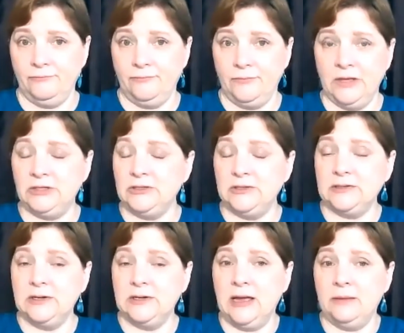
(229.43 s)
It just
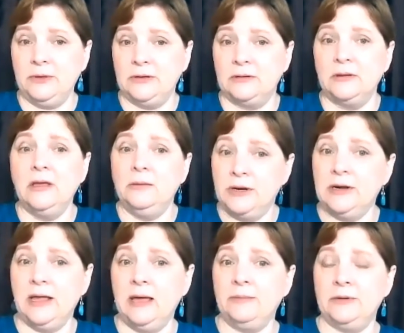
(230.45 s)
doesn't happen, but it
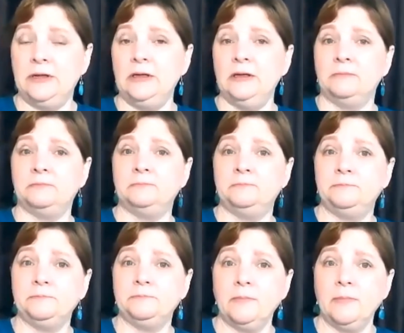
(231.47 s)
happened to him.
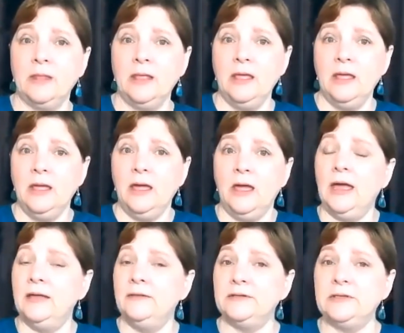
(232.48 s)

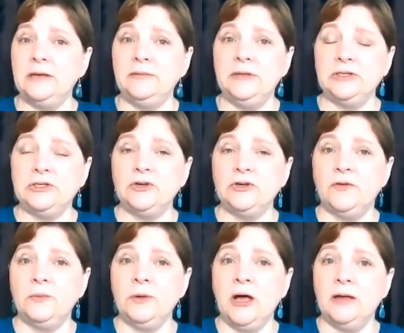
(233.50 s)
And the same thing is true for
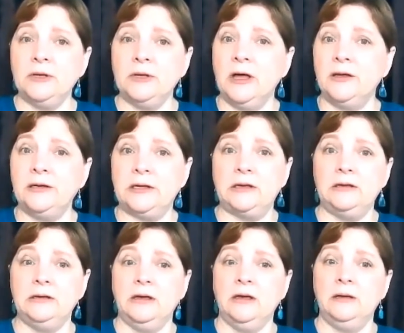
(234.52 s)
Mahatma Gandhi.
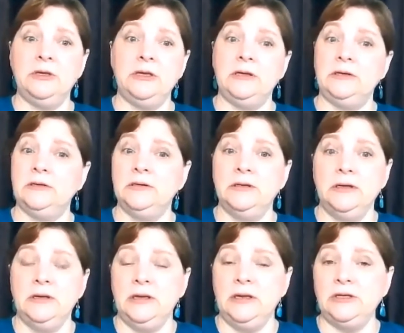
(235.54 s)
I mean,
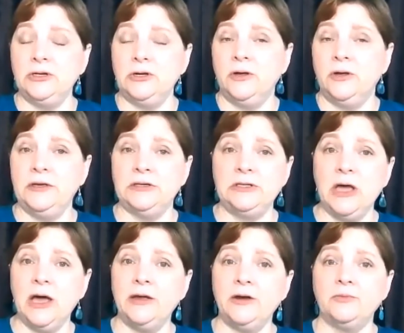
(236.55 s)
he took on the
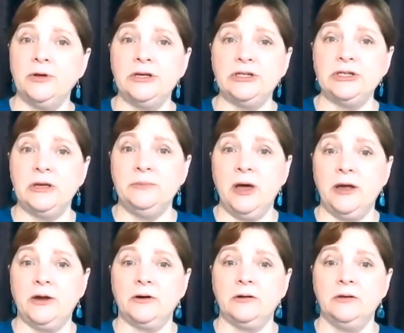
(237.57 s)
entire British
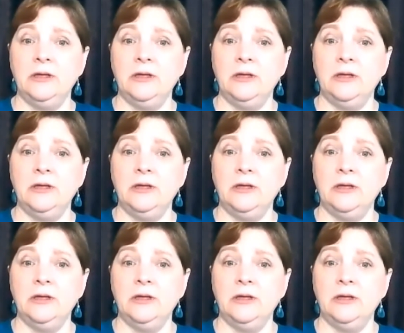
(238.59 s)
Empire.